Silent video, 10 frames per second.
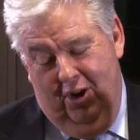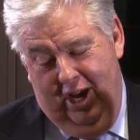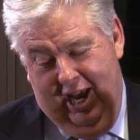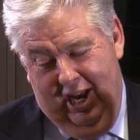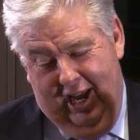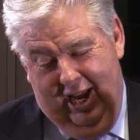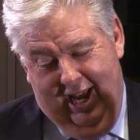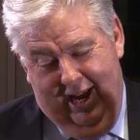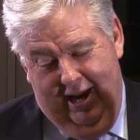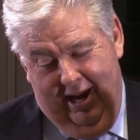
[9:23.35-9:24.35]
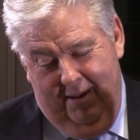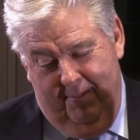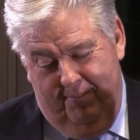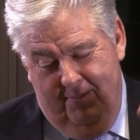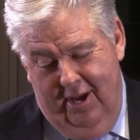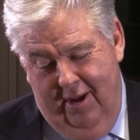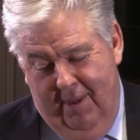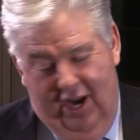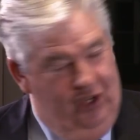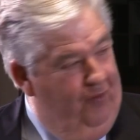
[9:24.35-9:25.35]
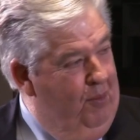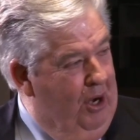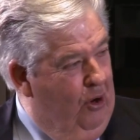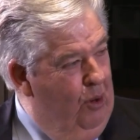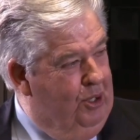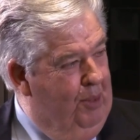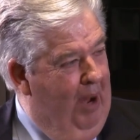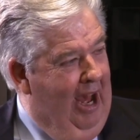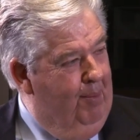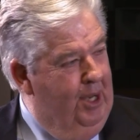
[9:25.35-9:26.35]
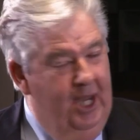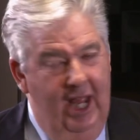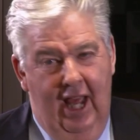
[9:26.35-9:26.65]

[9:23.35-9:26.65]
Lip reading: I had a manager for my groups department,